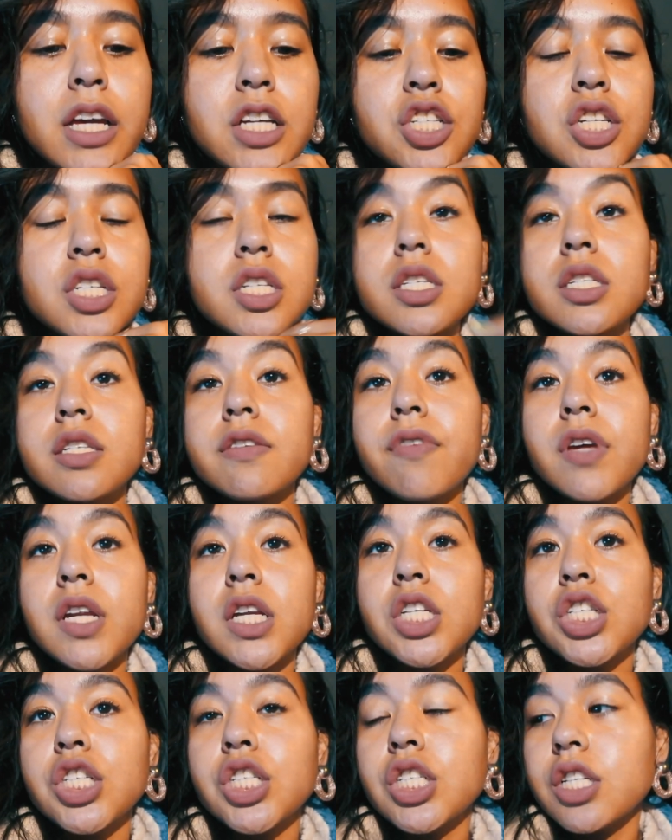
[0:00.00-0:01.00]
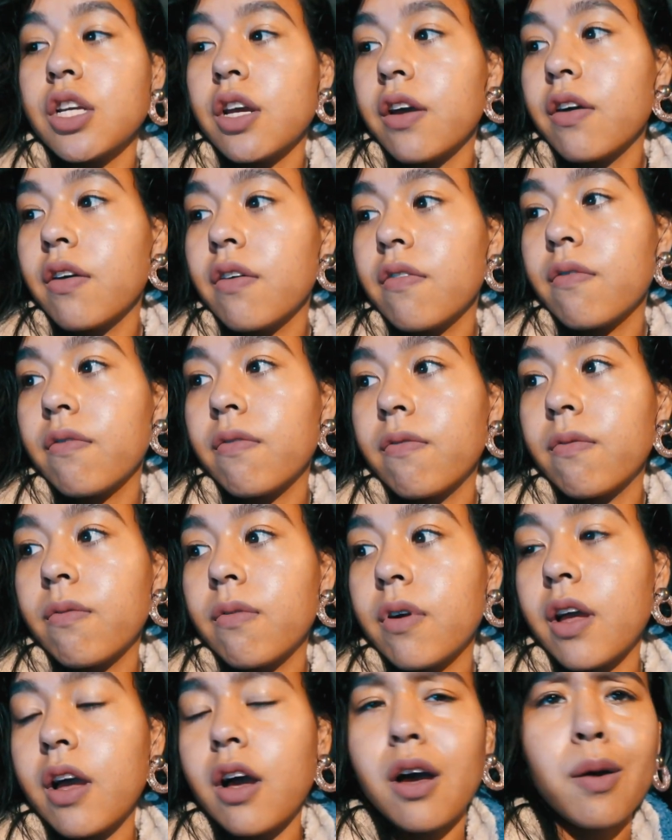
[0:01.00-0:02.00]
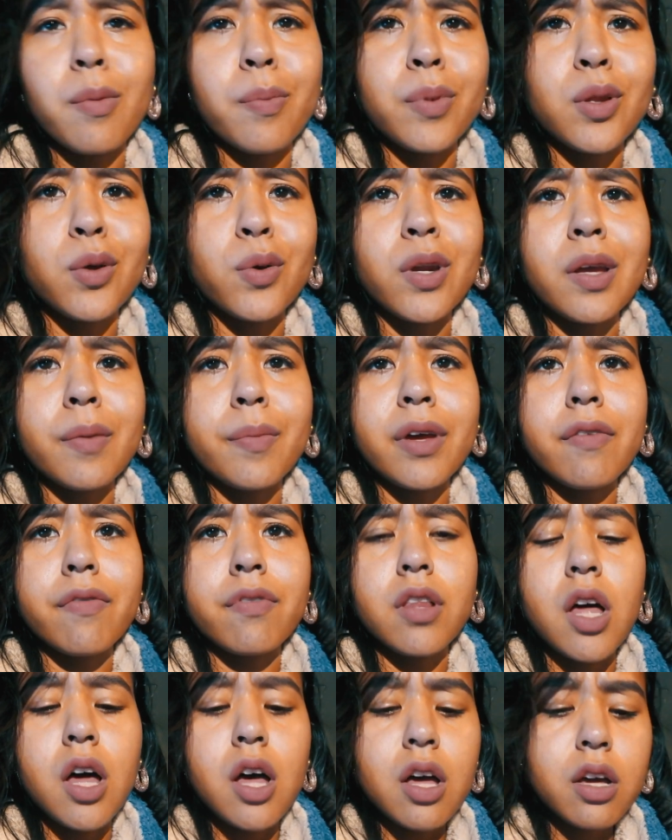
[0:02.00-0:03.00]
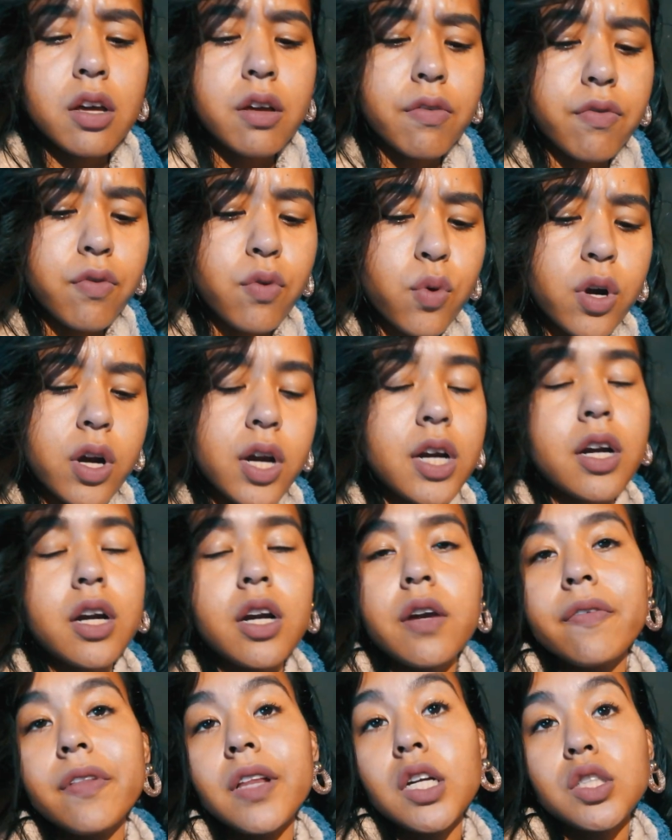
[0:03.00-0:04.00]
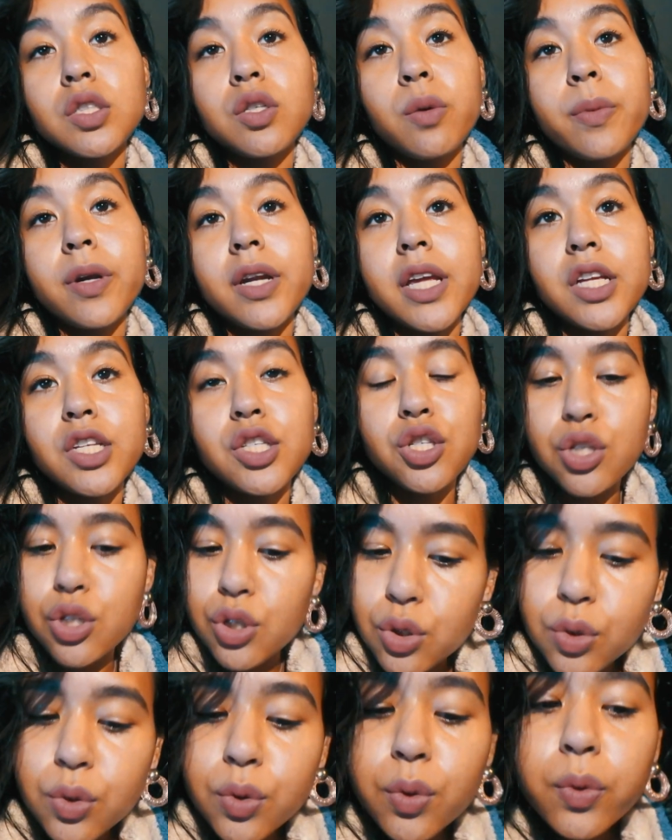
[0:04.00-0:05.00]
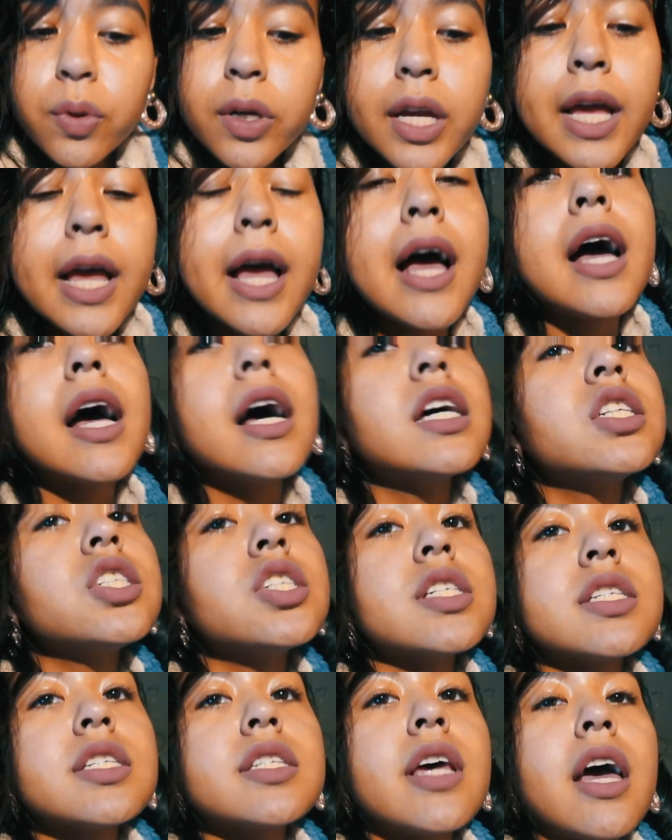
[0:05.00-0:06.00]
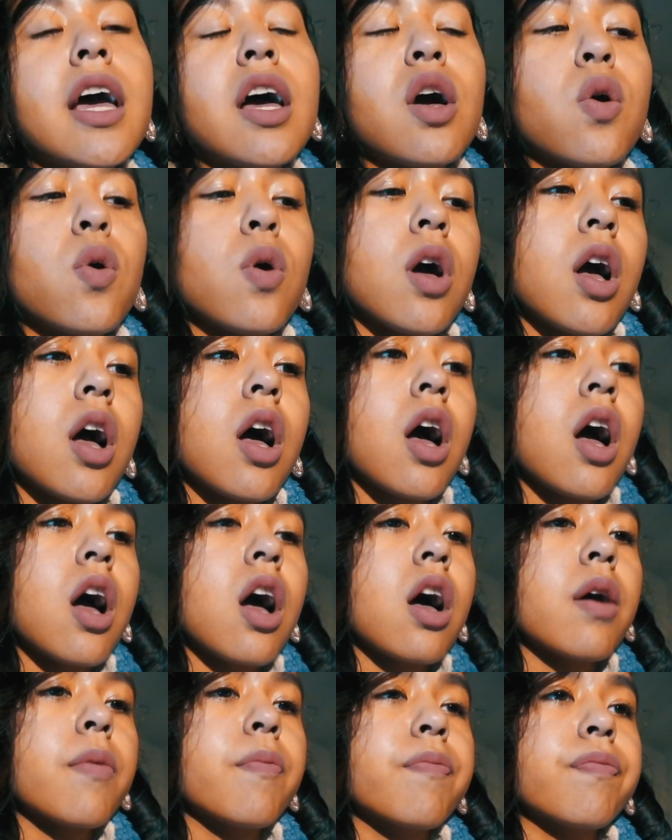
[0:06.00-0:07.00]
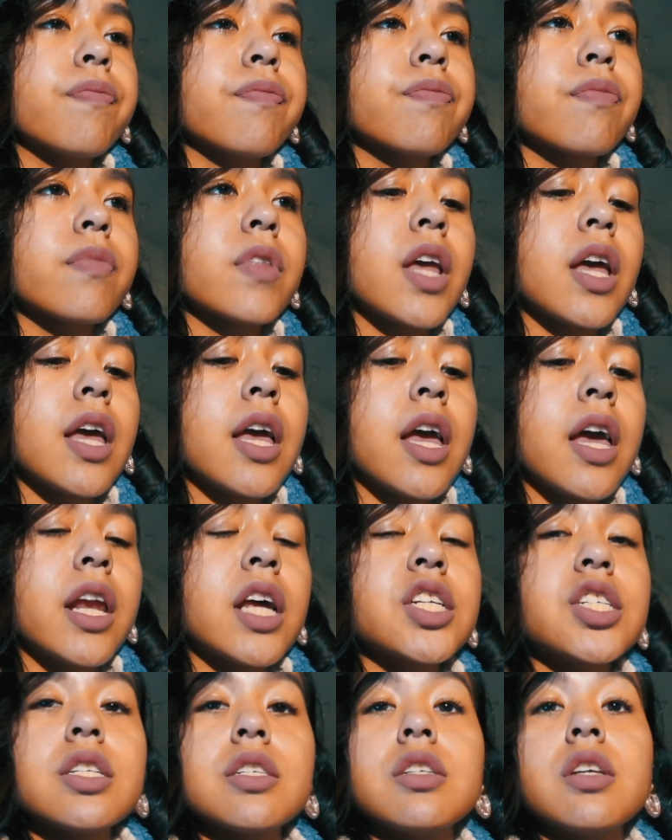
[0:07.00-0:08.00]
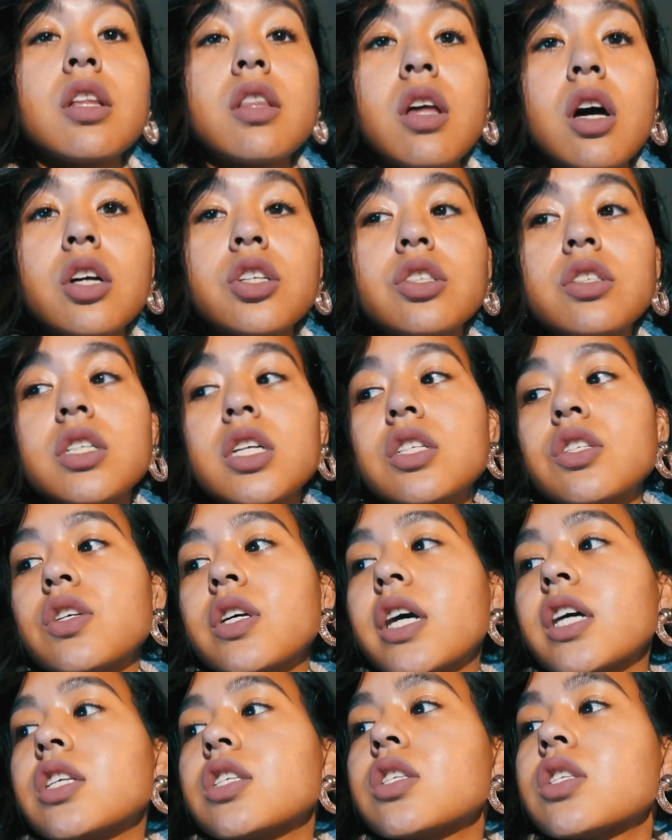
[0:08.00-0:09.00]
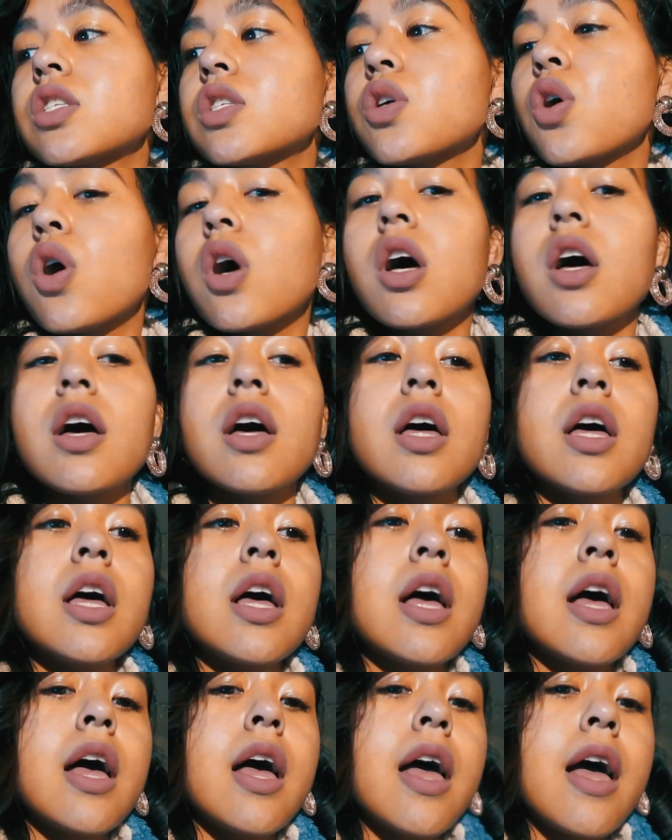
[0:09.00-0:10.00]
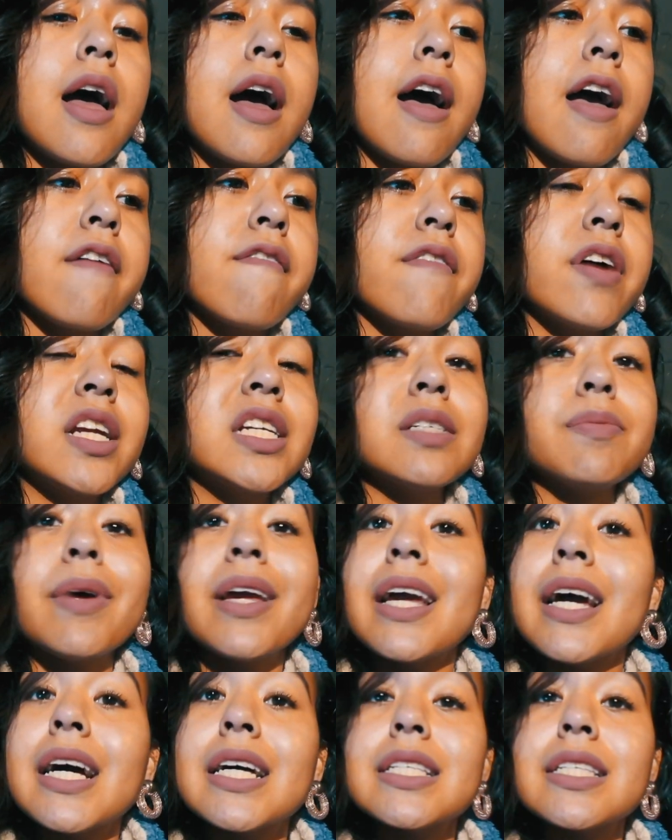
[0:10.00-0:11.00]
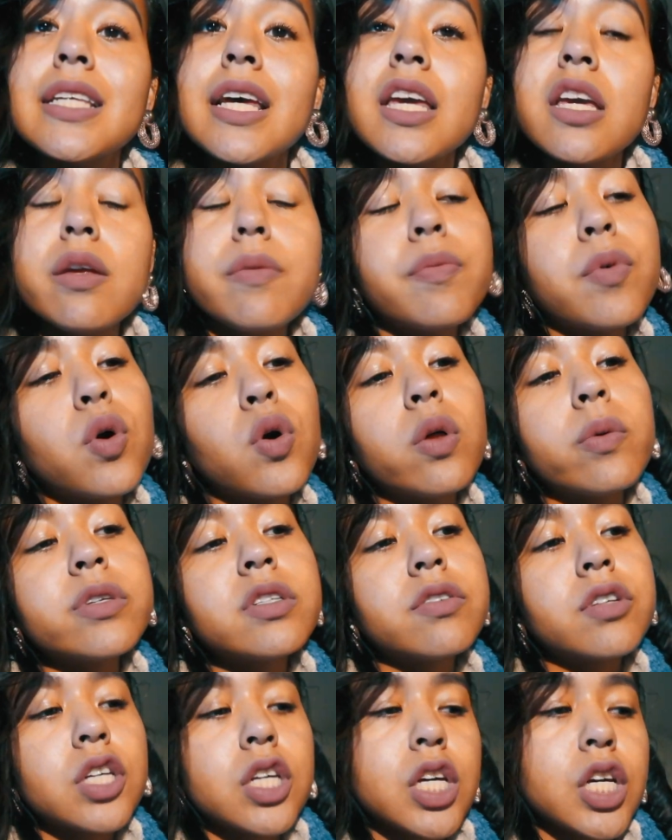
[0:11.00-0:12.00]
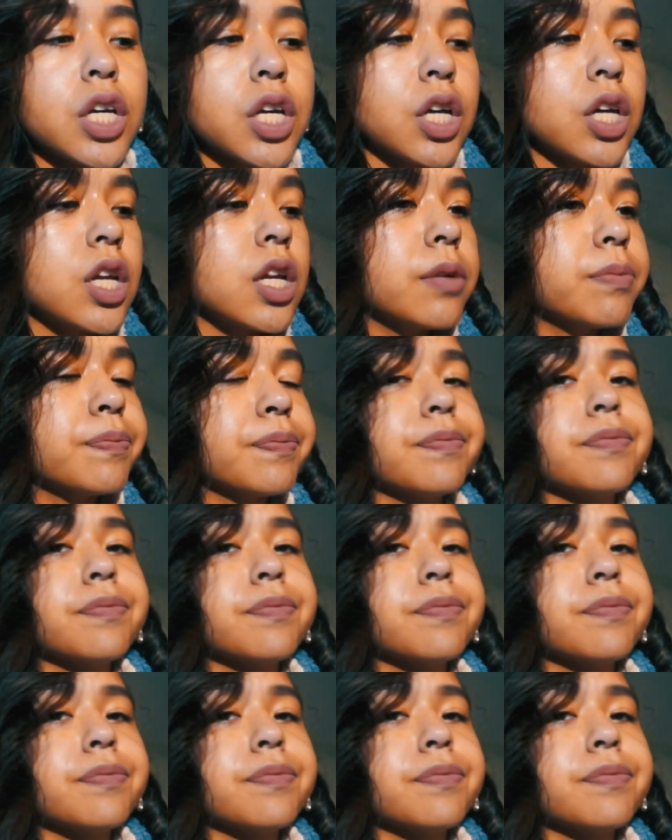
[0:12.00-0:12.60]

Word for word: I just finished uploading my blog for Vlogtober Day 2 just now. Um, and I just did laundry as you guys saw. I finished my acai bowl, it was really good.